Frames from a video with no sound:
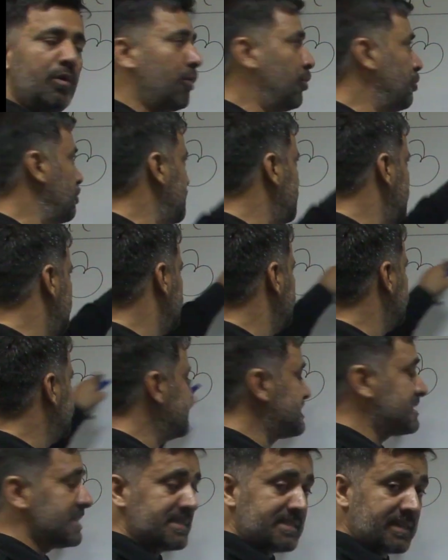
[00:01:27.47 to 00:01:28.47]
We view
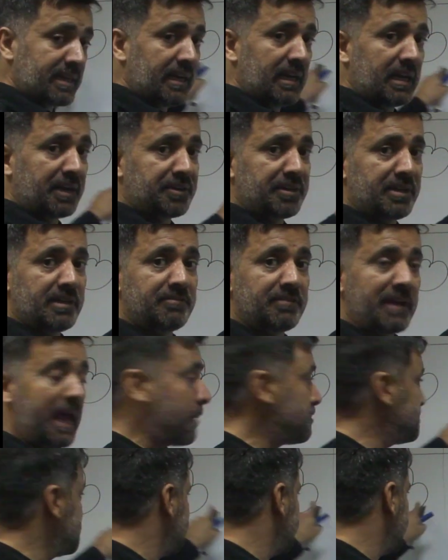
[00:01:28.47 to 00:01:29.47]
this as a collection of
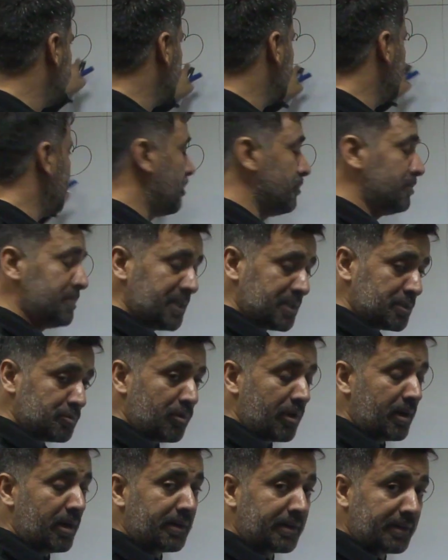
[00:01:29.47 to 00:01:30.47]
abstract objects. We
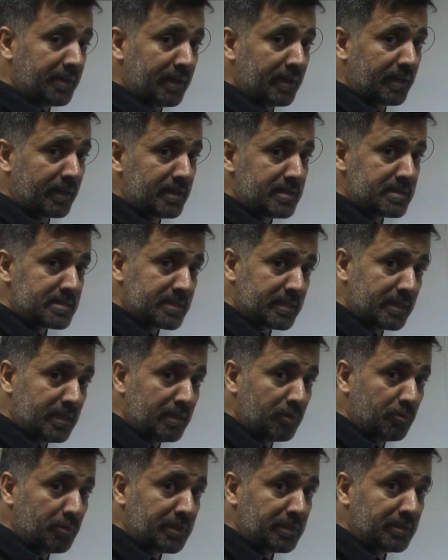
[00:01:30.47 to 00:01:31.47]
are not
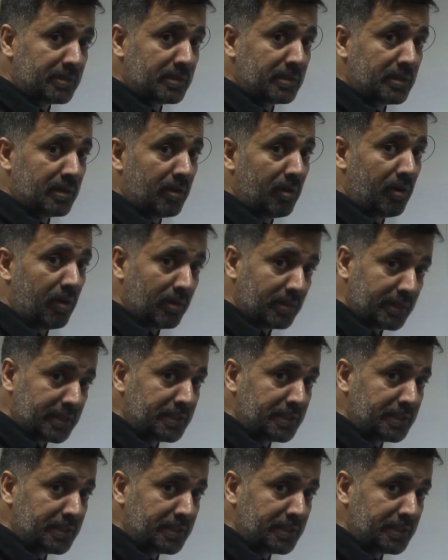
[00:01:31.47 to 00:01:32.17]
concerned with all the